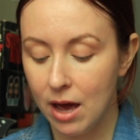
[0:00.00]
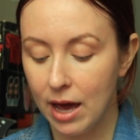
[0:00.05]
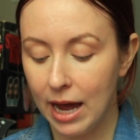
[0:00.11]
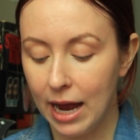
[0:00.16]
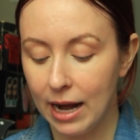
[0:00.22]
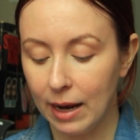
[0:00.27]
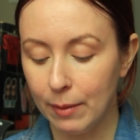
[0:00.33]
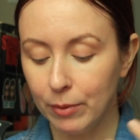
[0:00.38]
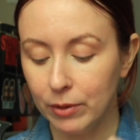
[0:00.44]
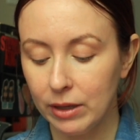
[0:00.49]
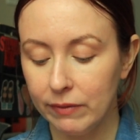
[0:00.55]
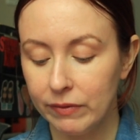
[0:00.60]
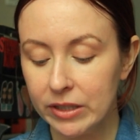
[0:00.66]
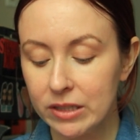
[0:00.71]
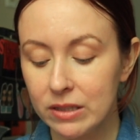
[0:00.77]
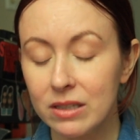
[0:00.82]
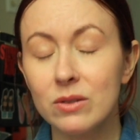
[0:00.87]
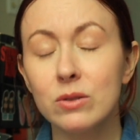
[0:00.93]
And I believe
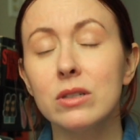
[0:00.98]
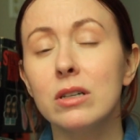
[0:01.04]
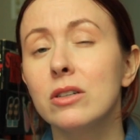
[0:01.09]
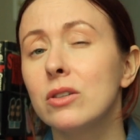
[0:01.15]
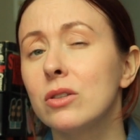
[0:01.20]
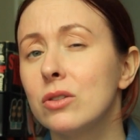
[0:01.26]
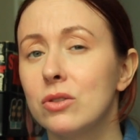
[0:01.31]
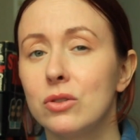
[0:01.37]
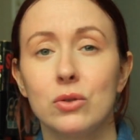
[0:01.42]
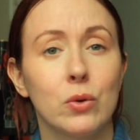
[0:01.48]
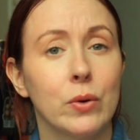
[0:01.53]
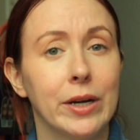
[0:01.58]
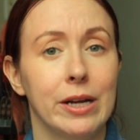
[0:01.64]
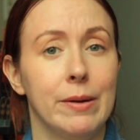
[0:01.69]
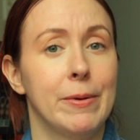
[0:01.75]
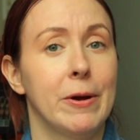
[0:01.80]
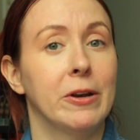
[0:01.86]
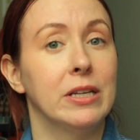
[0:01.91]
this is a
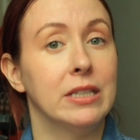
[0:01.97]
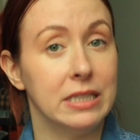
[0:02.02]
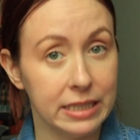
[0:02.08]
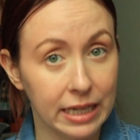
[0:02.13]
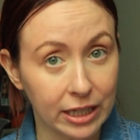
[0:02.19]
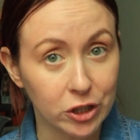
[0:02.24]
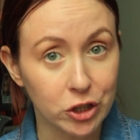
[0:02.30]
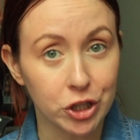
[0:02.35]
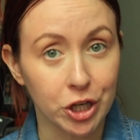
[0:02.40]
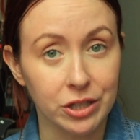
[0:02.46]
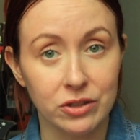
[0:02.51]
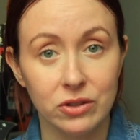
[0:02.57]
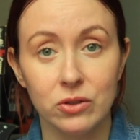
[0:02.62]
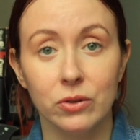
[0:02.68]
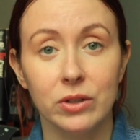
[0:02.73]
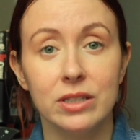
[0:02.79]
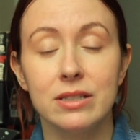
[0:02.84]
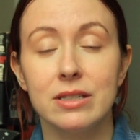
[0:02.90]
story about addiction.
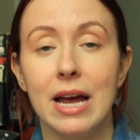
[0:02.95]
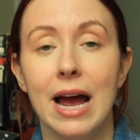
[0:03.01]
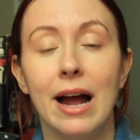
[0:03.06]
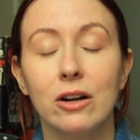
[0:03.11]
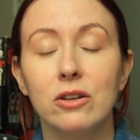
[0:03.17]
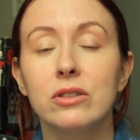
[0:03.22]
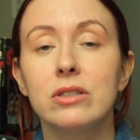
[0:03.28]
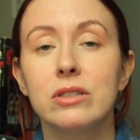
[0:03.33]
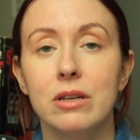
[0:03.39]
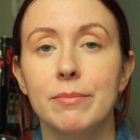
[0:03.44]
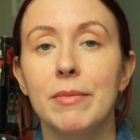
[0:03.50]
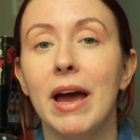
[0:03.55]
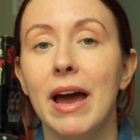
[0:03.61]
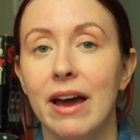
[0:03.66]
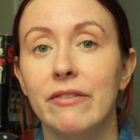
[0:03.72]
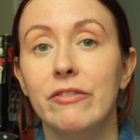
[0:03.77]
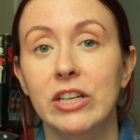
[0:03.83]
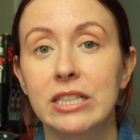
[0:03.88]
So this tackles some
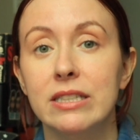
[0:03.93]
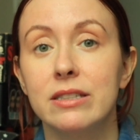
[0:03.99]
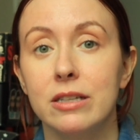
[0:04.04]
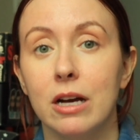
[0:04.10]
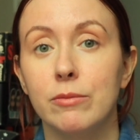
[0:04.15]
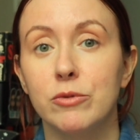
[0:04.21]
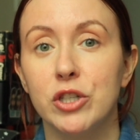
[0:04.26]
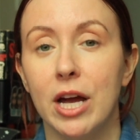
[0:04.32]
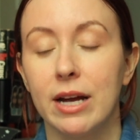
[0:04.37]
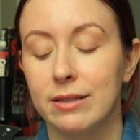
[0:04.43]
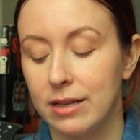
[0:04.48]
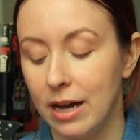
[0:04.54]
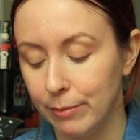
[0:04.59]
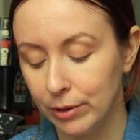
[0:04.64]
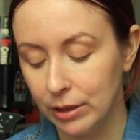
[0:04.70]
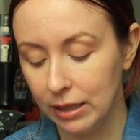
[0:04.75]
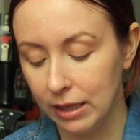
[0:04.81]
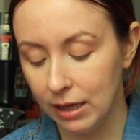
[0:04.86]
heavy subjects. I
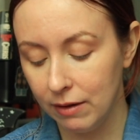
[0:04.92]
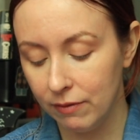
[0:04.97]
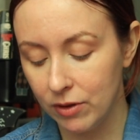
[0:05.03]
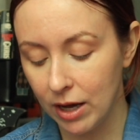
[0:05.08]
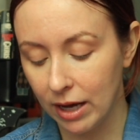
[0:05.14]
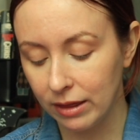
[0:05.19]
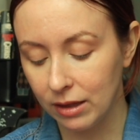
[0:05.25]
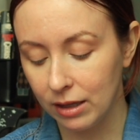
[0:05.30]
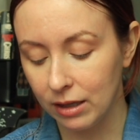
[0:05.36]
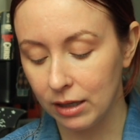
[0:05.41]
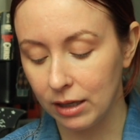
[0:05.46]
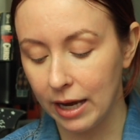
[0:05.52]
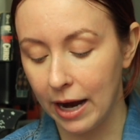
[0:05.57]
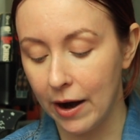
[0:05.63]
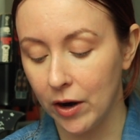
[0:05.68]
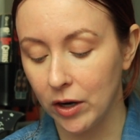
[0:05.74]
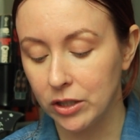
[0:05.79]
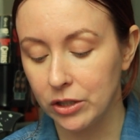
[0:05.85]
believe that the
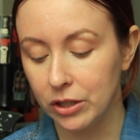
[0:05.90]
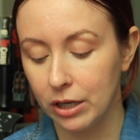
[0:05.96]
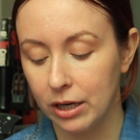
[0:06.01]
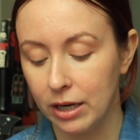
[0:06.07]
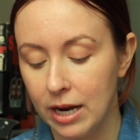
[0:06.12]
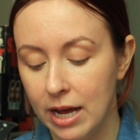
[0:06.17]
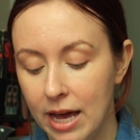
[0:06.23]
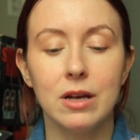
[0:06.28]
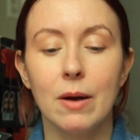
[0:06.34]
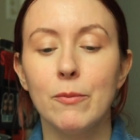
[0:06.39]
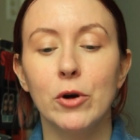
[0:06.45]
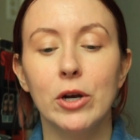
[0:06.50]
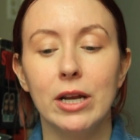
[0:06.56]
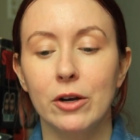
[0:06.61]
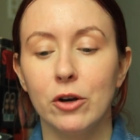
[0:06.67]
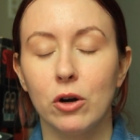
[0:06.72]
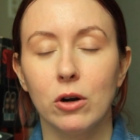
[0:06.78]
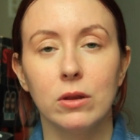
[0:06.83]
character, someone
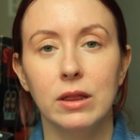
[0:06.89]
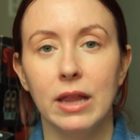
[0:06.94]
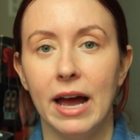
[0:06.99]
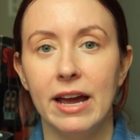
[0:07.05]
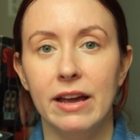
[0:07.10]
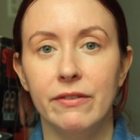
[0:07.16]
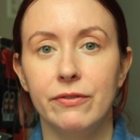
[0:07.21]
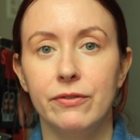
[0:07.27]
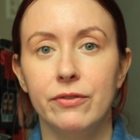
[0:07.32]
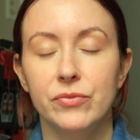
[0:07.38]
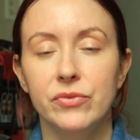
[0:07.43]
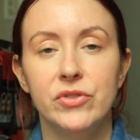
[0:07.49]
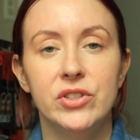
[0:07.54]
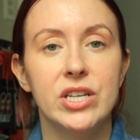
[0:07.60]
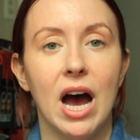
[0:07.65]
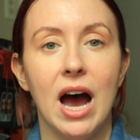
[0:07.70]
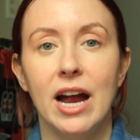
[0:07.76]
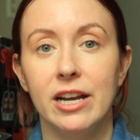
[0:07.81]
in her life
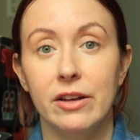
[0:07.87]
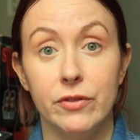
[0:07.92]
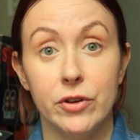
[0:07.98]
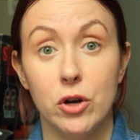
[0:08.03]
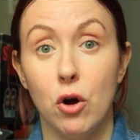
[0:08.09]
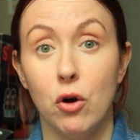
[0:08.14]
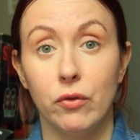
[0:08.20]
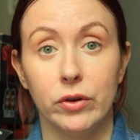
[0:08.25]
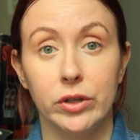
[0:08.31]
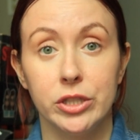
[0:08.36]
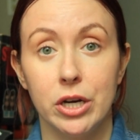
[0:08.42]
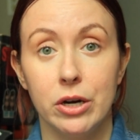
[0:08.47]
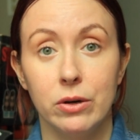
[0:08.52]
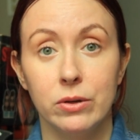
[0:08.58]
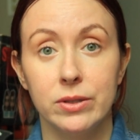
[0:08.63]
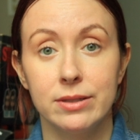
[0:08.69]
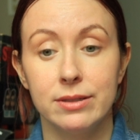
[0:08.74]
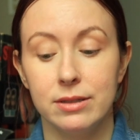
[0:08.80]
died of an
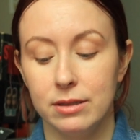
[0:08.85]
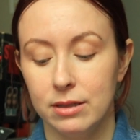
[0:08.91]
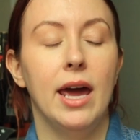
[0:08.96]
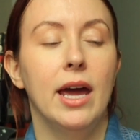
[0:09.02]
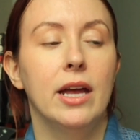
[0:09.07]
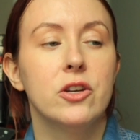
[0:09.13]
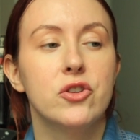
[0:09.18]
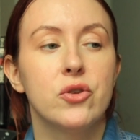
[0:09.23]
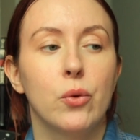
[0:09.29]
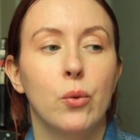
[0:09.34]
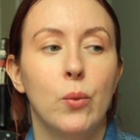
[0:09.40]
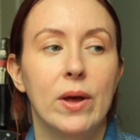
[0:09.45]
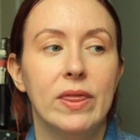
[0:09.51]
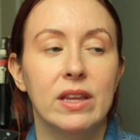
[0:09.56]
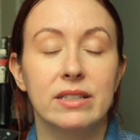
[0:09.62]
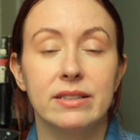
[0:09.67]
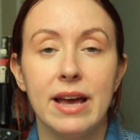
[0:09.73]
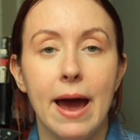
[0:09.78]
overdose. And
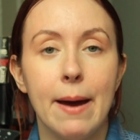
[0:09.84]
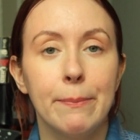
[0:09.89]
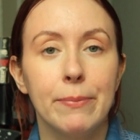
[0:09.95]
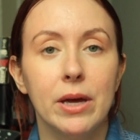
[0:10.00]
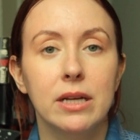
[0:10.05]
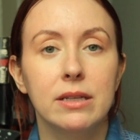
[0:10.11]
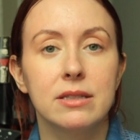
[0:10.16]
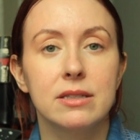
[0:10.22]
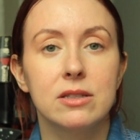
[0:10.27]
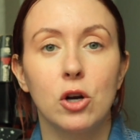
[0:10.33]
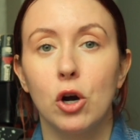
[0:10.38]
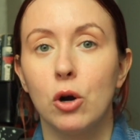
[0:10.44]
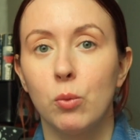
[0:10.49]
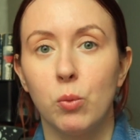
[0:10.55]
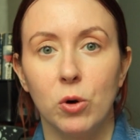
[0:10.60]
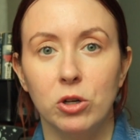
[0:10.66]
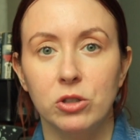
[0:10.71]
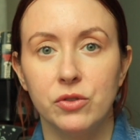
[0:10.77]
when this happens, her
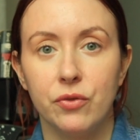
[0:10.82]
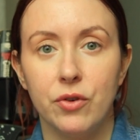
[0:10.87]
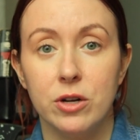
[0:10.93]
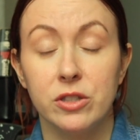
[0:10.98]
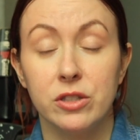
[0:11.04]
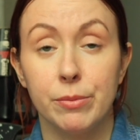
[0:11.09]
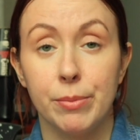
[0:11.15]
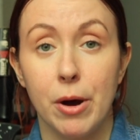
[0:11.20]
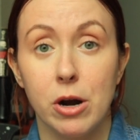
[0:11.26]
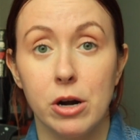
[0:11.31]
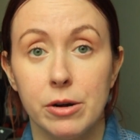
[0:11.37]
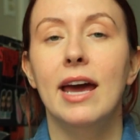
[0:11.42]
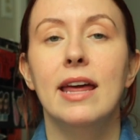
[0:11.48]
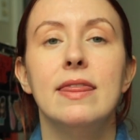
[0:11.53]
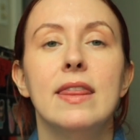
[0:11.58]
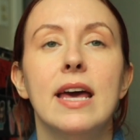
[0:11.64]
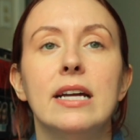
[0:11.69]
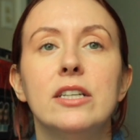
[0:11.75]
world falls apart.
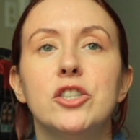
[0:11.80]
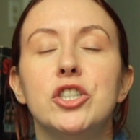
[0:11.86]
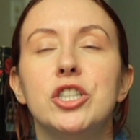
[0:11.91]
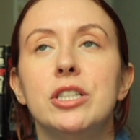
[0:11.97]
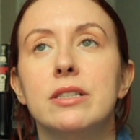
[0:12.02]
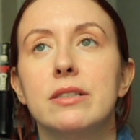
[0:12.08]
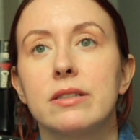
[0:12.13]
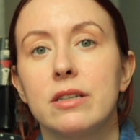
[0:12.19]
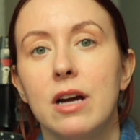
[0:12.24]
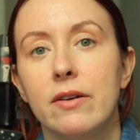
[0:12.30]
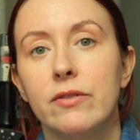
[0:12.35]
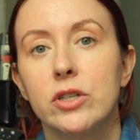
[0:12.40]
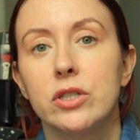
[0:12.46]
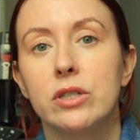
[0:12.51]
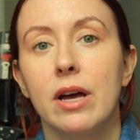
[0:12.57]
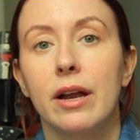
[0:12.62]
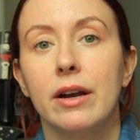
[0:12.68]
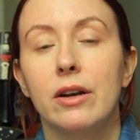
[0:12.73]
And then she
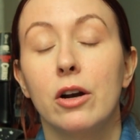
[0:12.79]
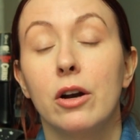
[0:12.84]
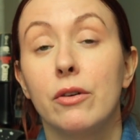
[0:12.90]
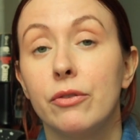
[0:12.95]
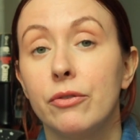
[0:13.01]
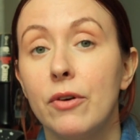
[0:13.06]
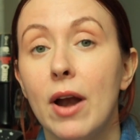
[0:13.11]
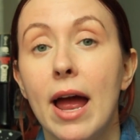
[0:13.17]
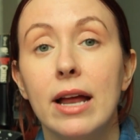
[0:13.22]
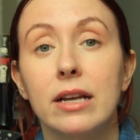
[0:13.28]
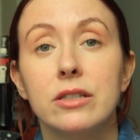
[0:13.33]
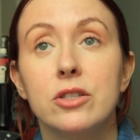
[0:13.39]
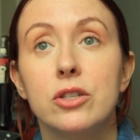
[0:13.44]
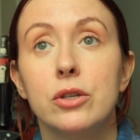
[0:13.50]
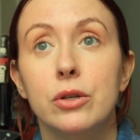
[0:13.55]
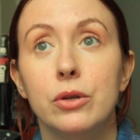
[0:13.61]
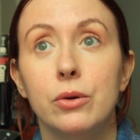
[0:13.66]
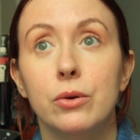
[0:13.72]
discovers that her friend
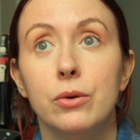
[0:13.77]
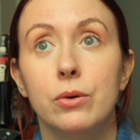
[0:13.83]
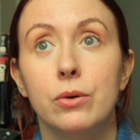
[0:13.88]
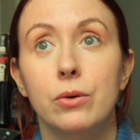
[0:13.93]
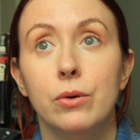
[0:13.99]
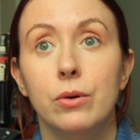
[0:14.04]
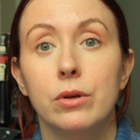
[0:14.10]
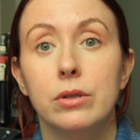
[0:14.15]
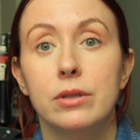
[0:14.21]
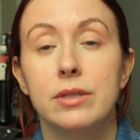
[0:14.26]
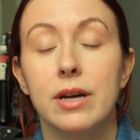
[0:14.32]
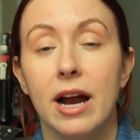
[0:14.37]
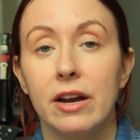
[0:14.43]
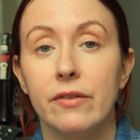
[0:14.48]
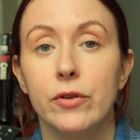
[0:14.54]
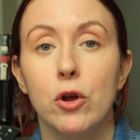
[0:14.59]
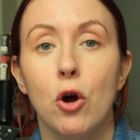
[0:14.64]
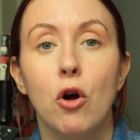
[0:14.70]
who
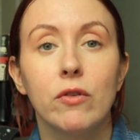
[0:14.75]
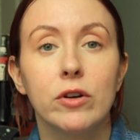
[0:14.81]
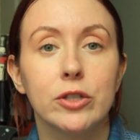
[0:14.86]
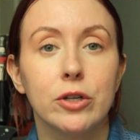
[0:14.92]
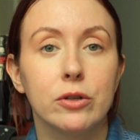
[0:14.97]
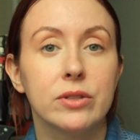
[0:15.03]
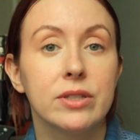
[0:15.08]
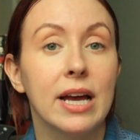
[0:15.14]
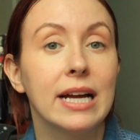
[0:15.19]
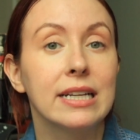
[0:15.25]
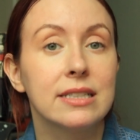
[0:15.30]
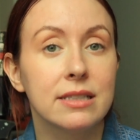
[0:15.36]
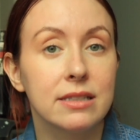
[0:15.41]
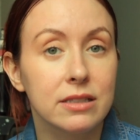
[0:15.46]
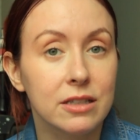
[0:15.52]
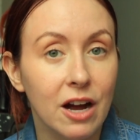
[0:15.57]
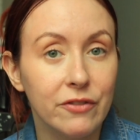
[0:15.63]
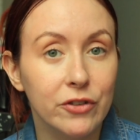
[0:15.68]
died of an overdose had
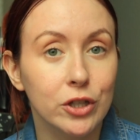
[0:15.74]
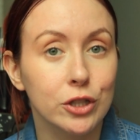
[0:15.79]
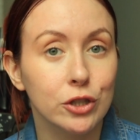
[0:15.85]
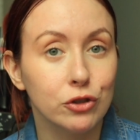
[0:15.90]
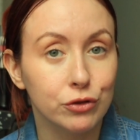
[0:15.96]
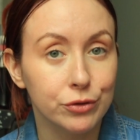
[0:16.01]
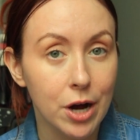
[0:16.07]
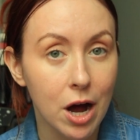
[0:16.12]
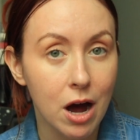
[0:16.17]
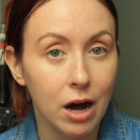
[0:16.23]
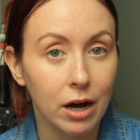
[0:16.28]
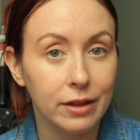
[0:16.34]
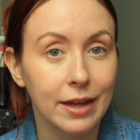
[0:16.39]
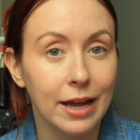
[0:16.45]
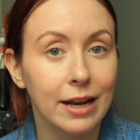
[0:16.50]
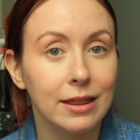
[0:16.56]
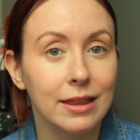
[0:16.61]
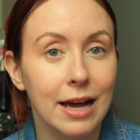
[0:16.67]
discovered a drug
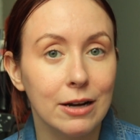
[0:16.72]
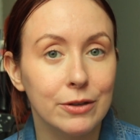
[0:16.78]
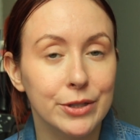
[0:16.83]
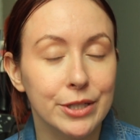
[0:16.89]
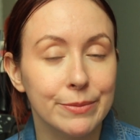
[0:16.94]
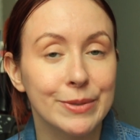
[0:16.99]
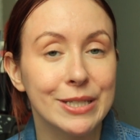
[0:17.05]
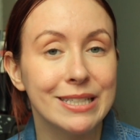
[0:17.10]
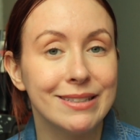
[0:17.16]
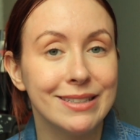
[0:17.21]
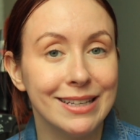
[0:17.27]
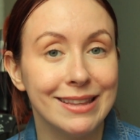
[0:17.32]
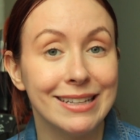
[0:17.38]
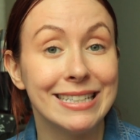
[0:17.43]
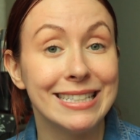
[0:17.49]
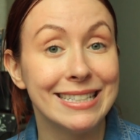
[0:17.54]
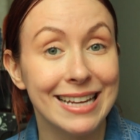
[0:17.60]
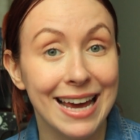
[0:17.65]
that allows him to see
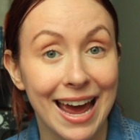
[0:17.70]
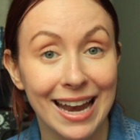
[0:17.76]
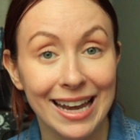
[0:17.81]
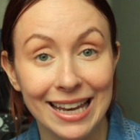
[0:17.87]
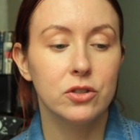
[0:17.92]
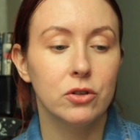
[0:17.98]
the dead.